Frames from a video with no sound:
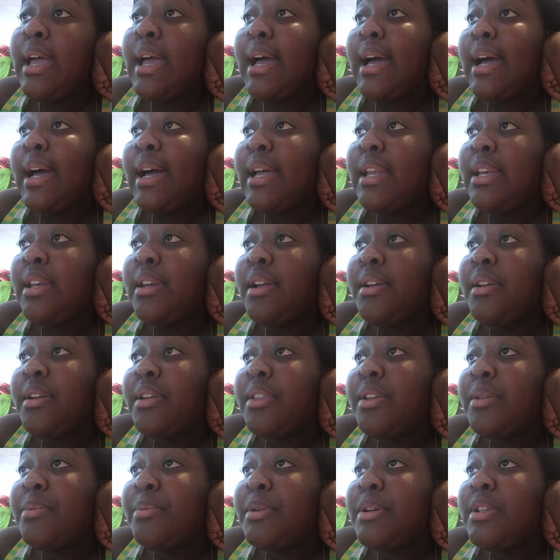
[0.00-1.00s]
And
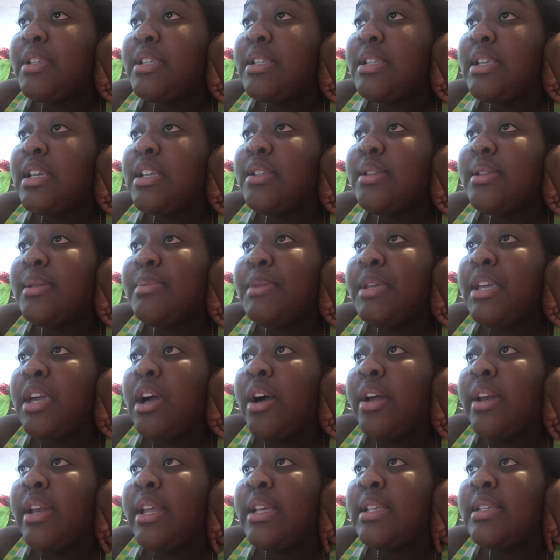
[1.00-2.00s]
another person said, to be
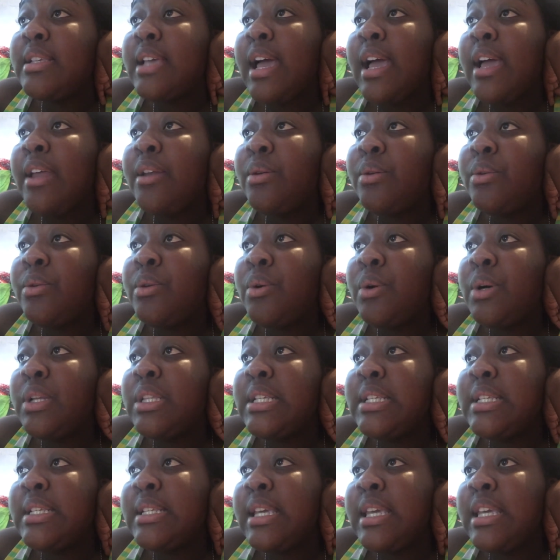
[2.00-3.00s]
honest, I don't know what
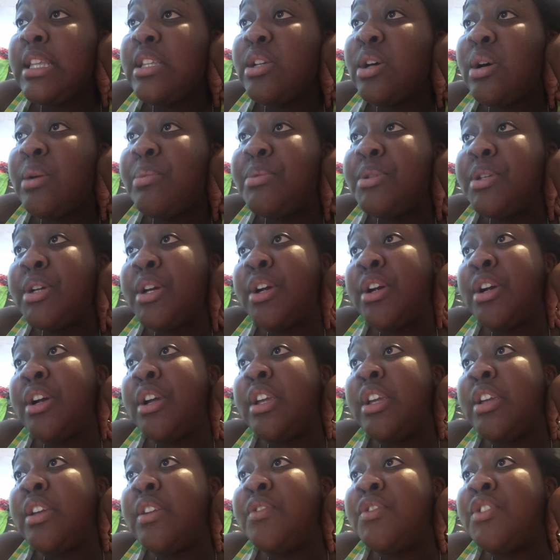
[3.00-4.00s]
to say. It's up to her
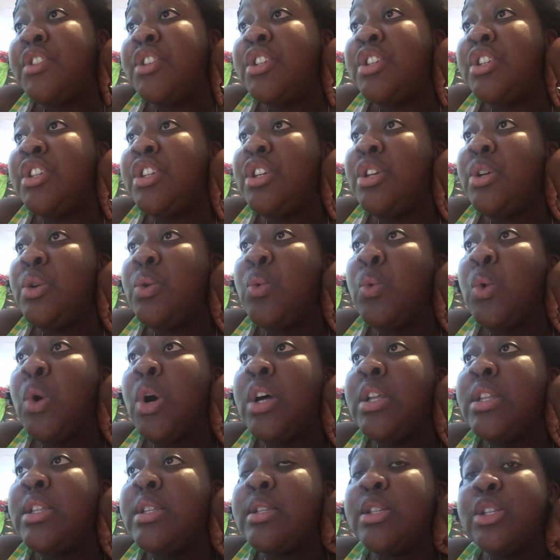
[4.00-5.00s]
if she
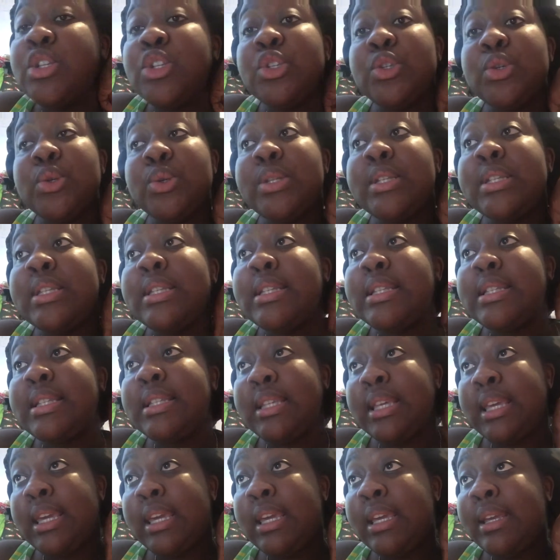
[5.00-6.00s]
wants to
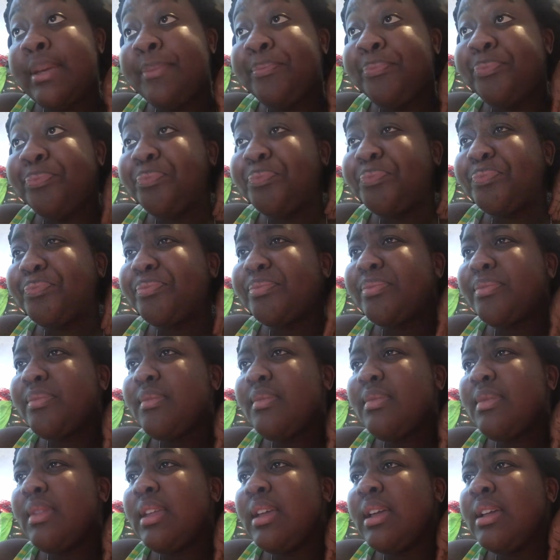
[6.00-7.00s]
stay.
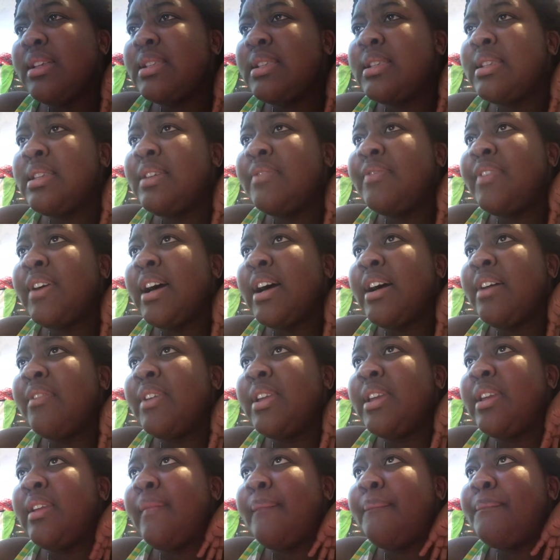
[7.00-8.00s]
Let's see if I have
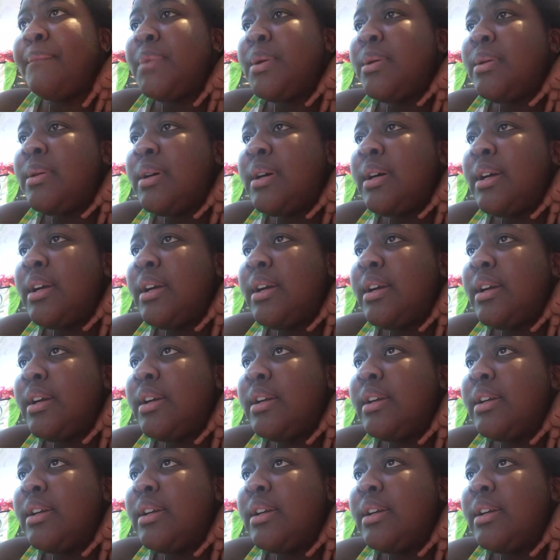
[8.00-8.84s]
any more.